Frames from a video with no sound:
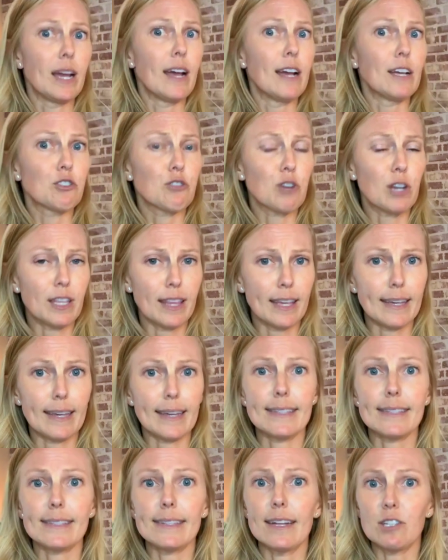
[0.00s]
straight leg
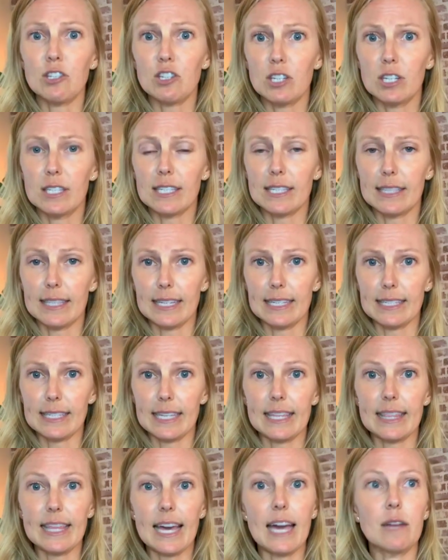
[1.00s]
extensions and things
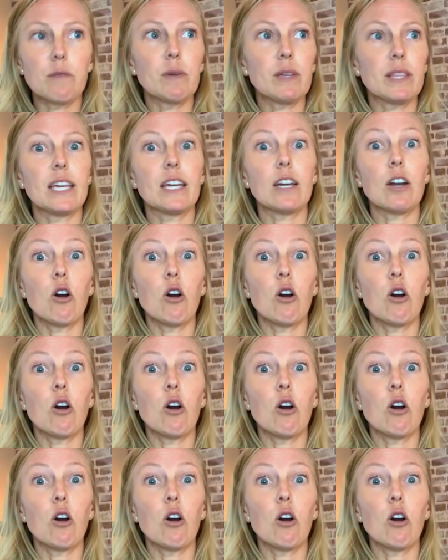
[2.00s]
like that, and we think,